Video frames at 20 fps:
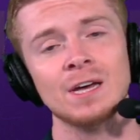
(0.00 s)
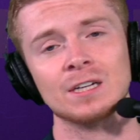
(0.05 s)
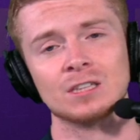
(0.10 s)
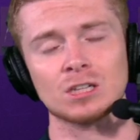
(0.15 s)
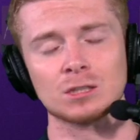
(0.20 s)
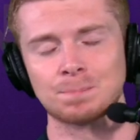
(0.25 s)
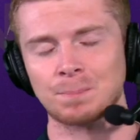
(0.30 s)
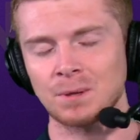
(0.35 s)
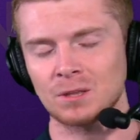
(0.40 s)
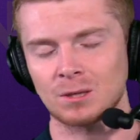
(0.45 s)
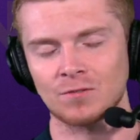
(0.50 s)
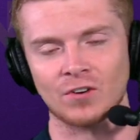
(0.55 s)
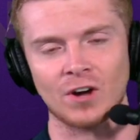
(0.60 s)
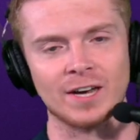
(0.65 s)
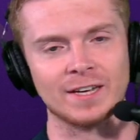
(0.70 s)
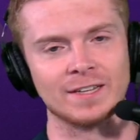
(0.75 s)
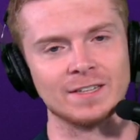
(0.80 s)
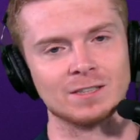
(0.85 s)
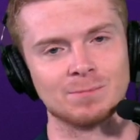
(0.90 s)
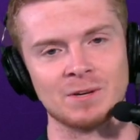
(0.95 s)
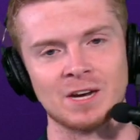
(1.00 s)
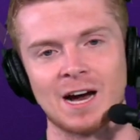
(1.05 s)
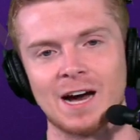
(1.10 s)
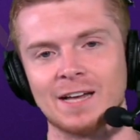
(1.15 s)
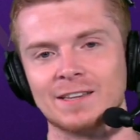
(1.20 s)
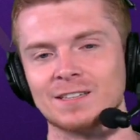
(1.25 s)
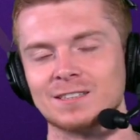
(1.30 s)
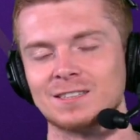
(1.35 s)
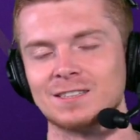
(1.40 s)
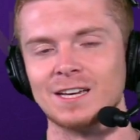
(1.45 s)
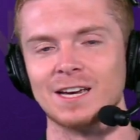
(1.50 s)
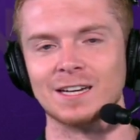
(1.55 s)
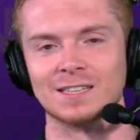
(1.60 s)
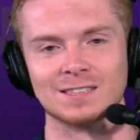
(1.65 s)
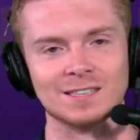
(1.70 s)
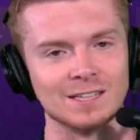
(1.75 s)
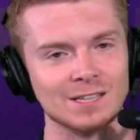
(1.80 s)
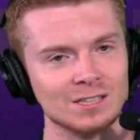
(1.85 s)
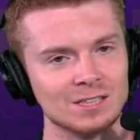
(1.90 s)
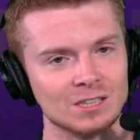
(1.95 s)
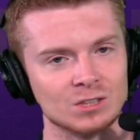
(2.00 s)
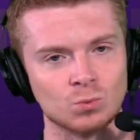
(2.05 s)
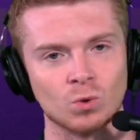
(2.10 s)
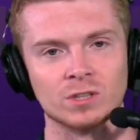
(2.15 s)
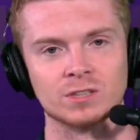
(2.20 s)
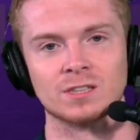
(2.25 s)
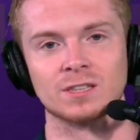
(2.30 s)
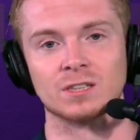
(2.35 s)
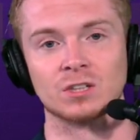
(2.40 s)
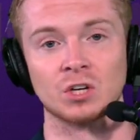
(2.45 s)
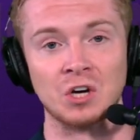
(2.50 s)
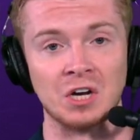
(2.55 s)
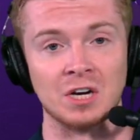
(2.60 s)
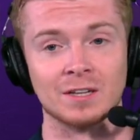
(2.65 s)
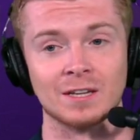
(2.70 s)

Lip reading: Just put the Vikings behind the sticks, and he just wasn't good.